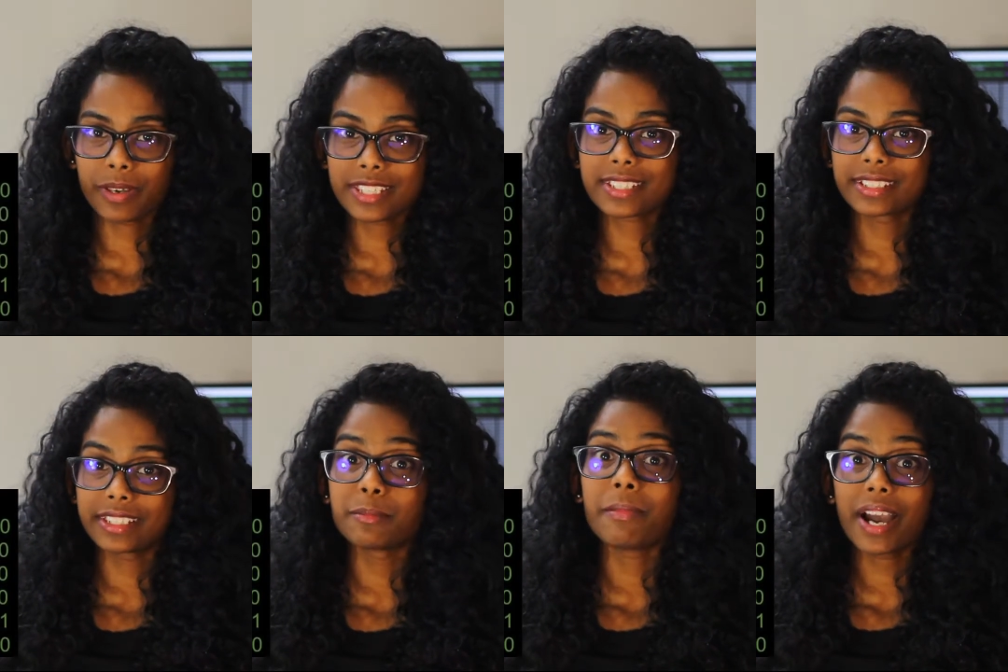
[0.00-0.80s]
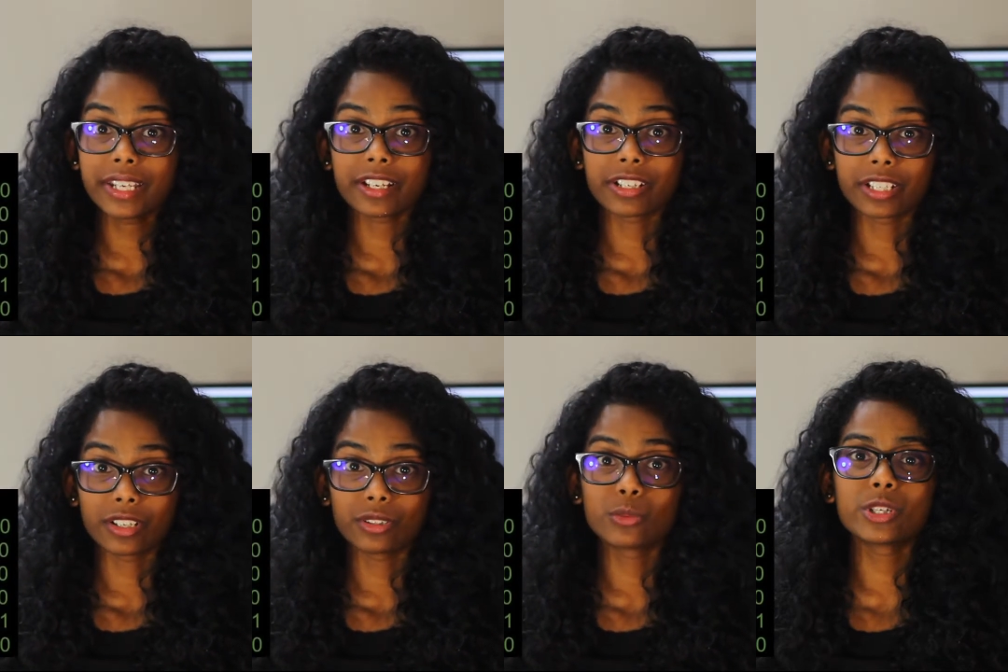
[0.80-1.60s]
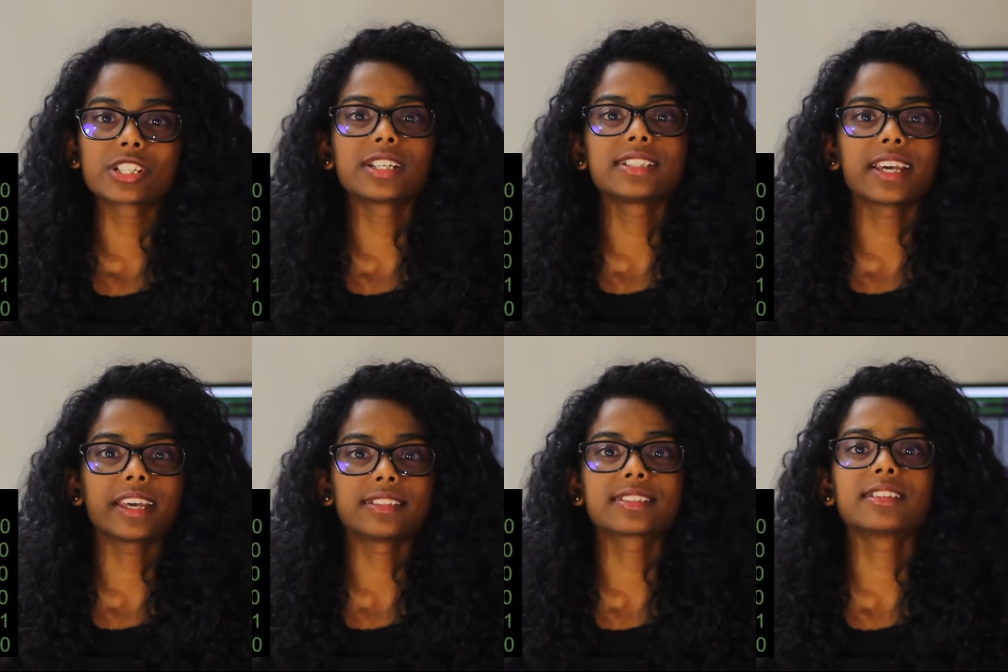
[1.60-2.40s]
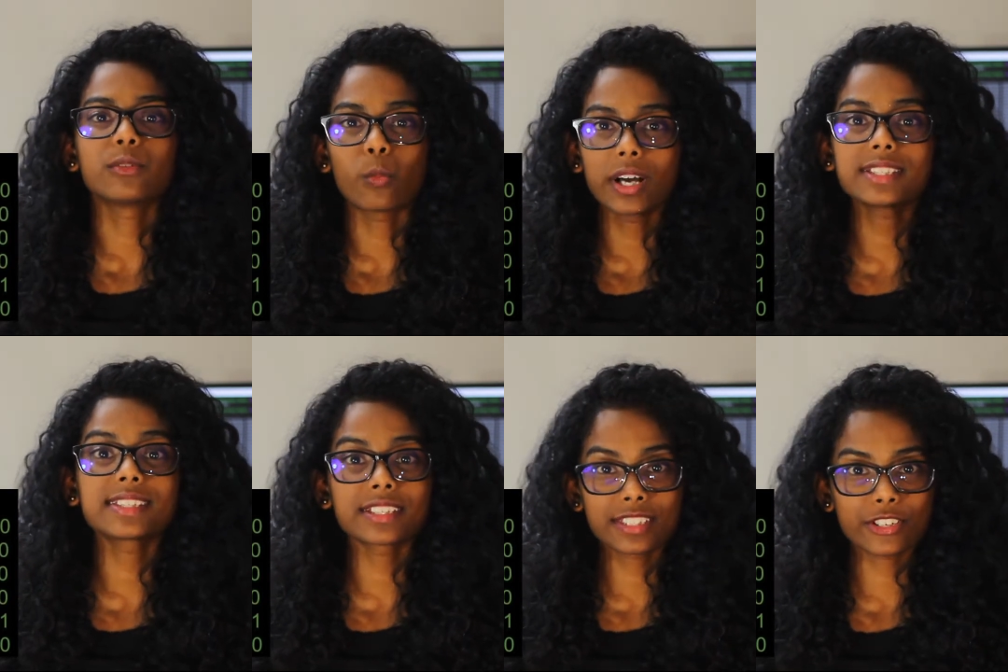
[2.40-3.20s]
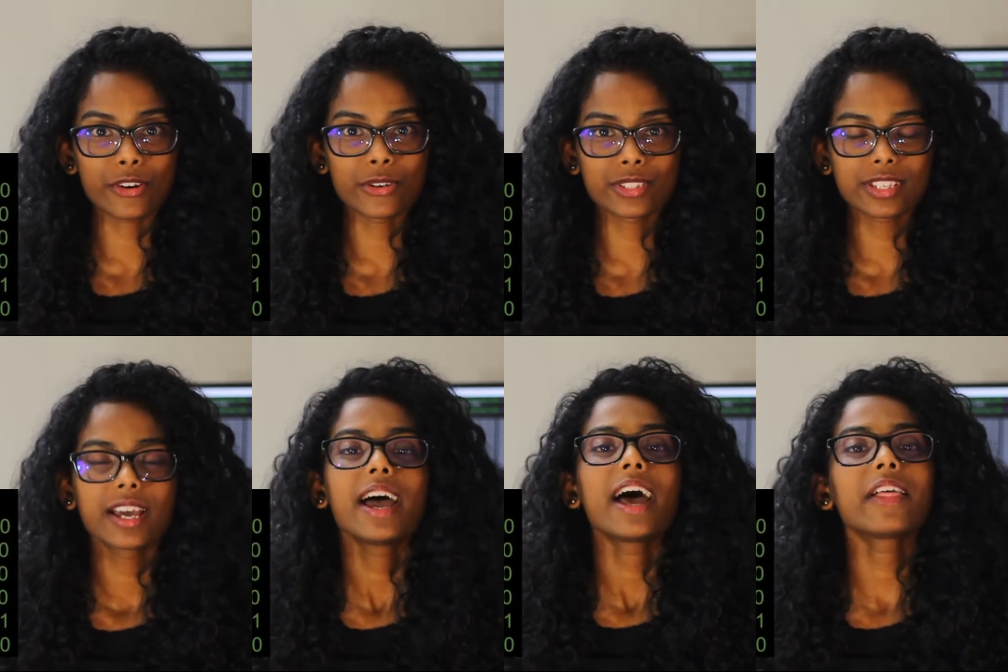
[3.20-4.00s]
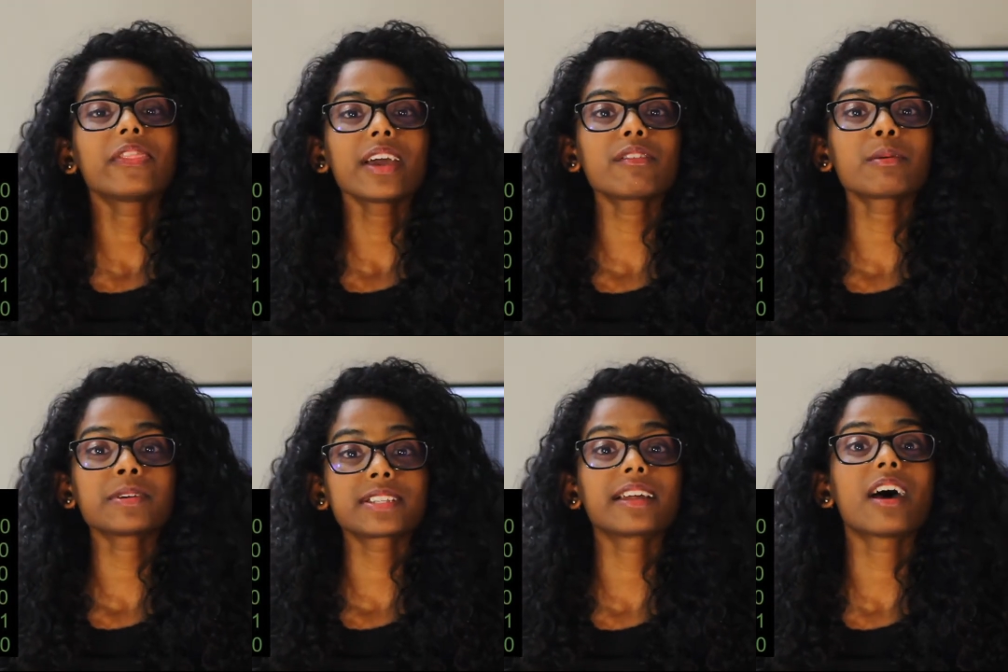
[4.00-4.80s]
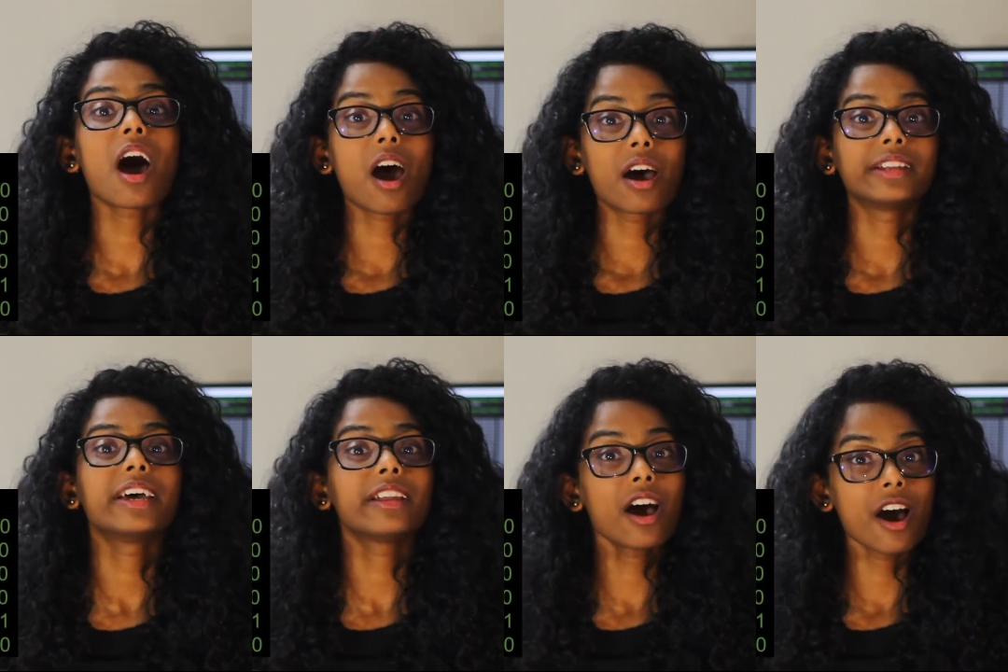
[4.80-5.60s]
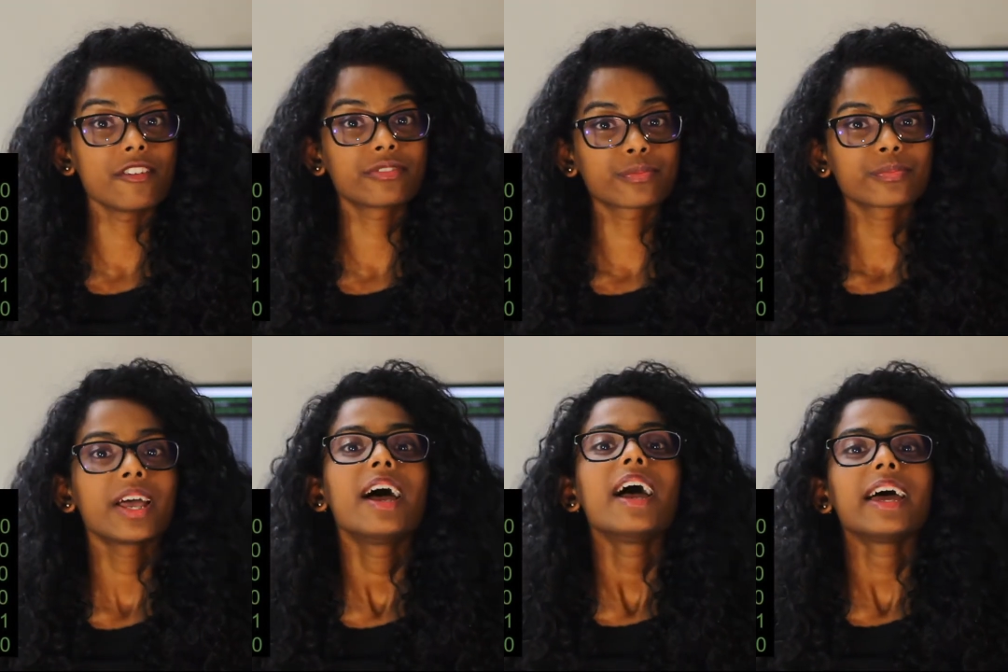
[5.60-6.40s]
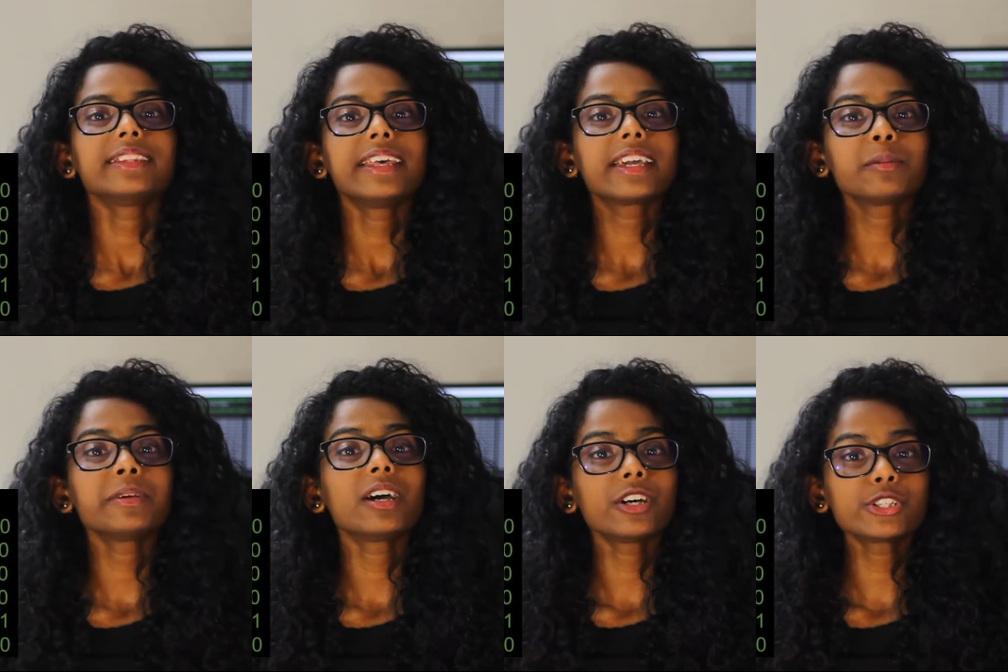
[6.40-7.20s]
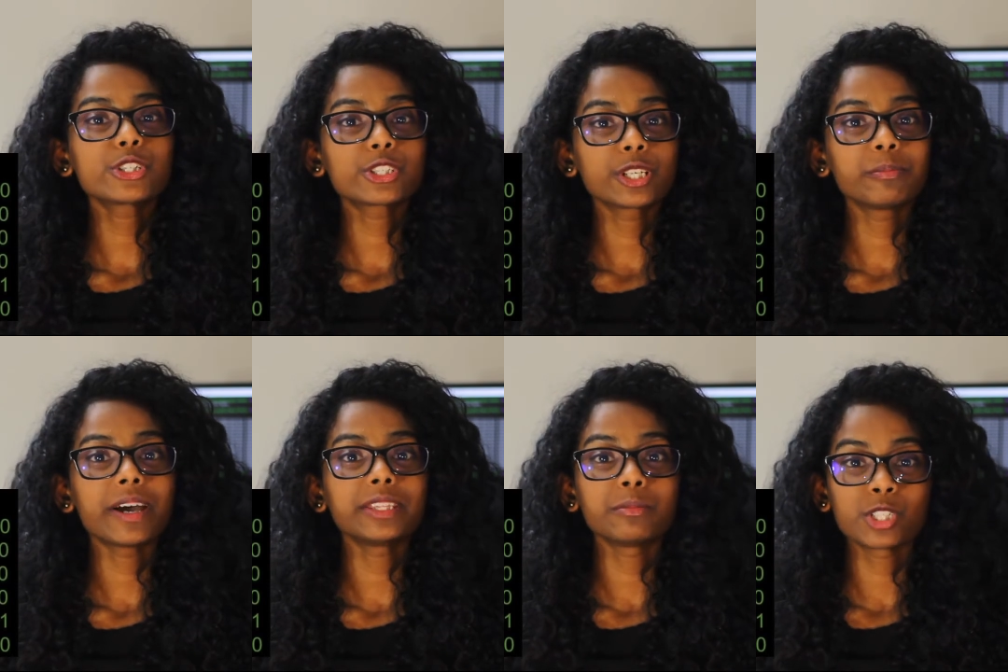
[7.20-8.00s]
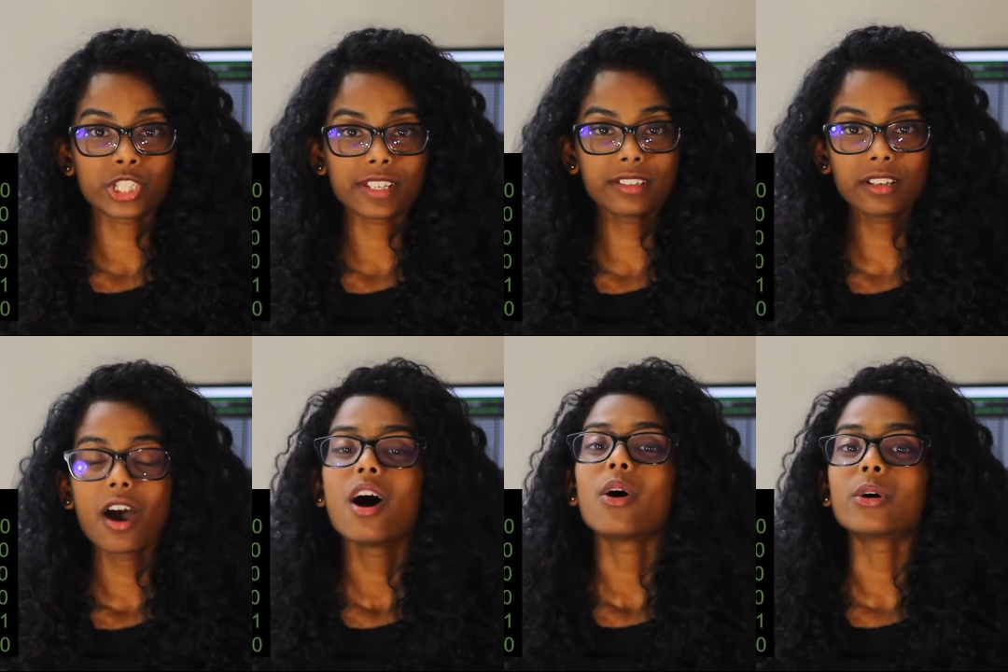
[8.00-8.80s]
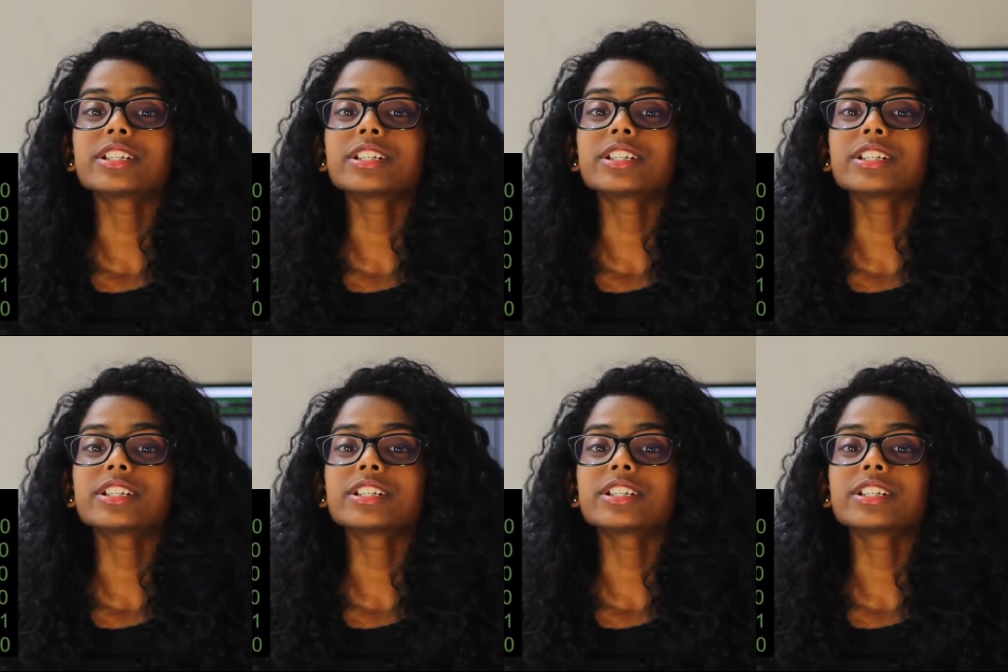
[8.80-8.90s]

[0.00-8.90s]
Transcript: basically binary code which contains ones and zeros, and they represent on and off. And they can be understood by the machine or